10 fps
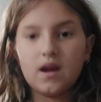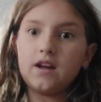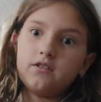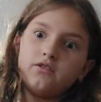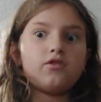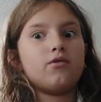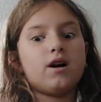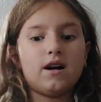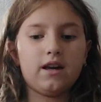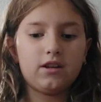I don't know
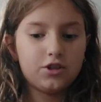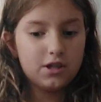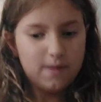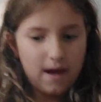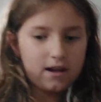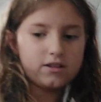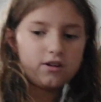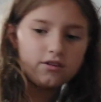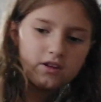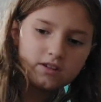why. She packed
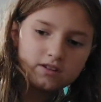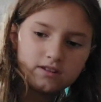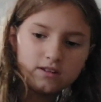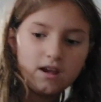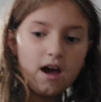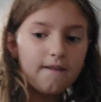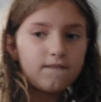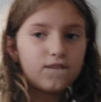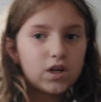all this stuff.